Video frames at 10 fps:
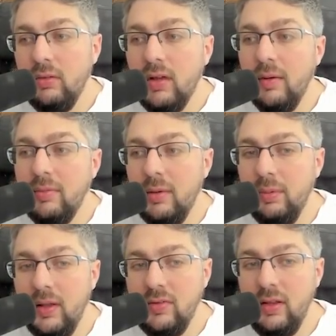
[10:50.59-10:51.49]
Top 10
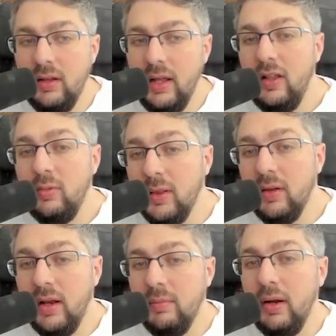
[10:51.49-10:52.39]
placing. They spent a
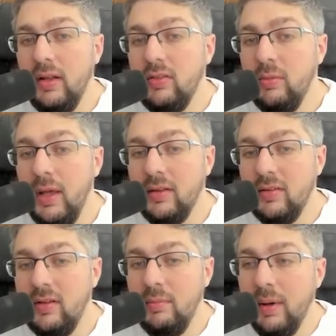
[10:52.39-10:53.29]
lot of money to make
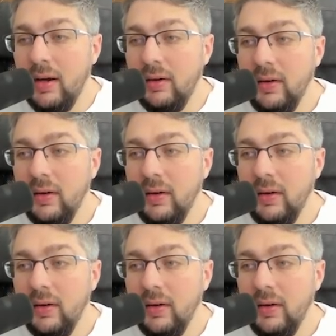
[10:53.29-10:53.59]
this team better.